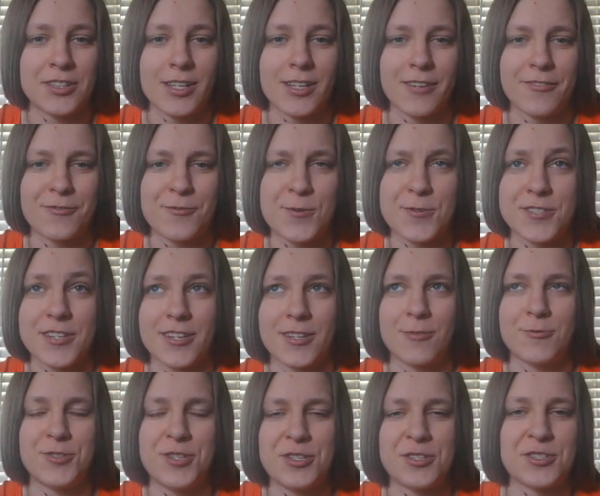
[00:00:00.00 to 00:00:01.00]
Like, of course, like, you
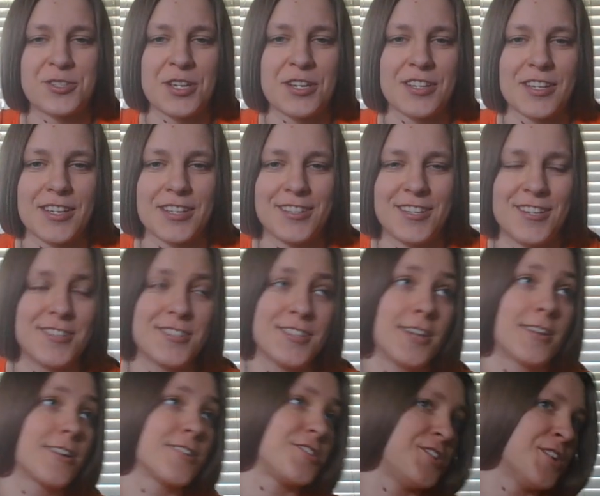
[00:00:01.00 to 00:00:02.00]
know, Jesus says, like, turn the
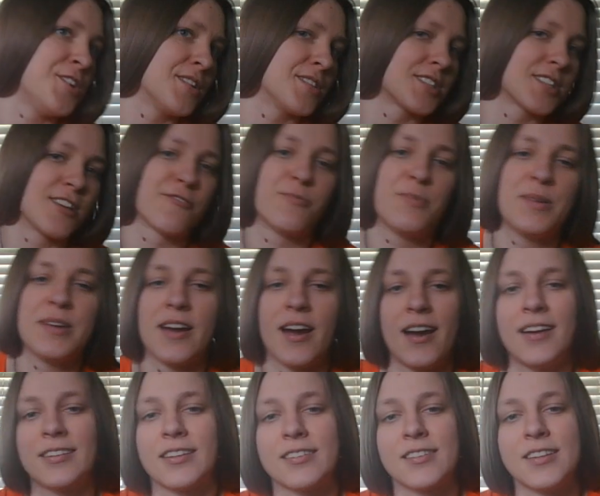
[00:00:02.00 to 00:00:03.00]
other cheek and stuff, be
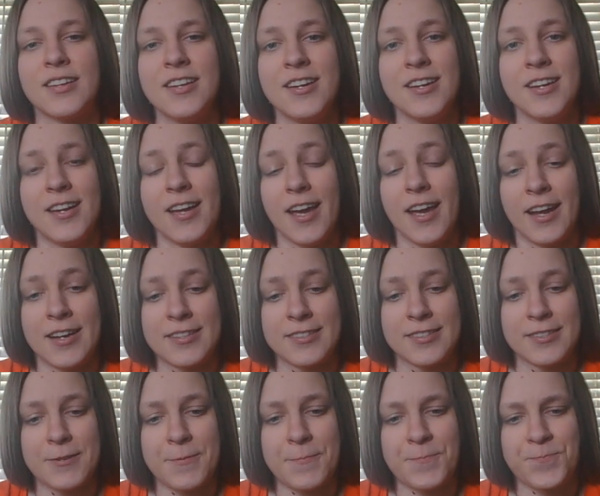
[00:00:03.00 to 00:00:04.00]
kind. And